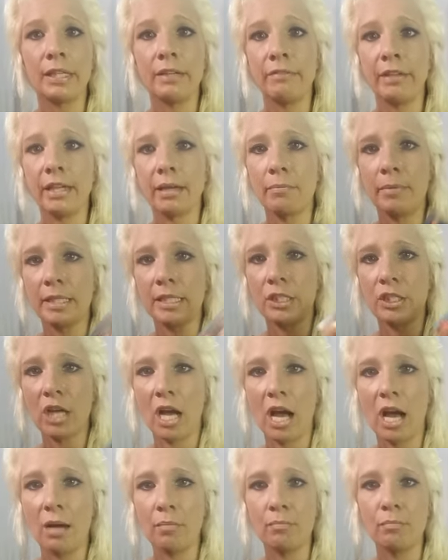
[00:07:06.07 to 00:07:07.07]
leaving a big
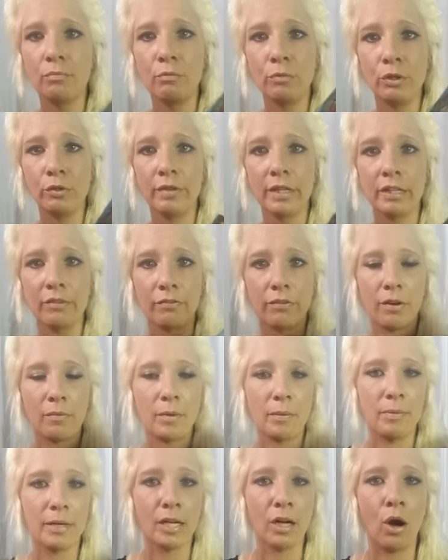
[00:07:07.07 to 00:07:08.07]
job, moving
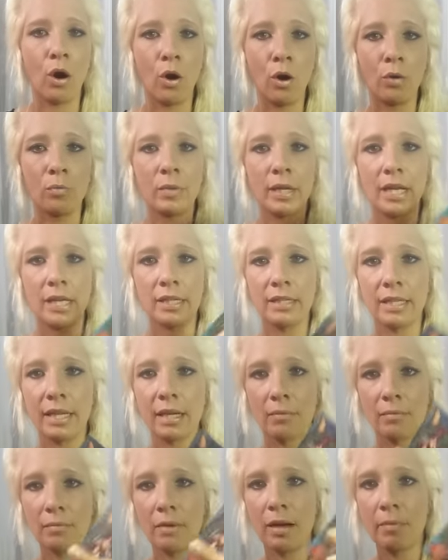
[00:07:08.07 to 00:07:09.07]
from a big home, ending a,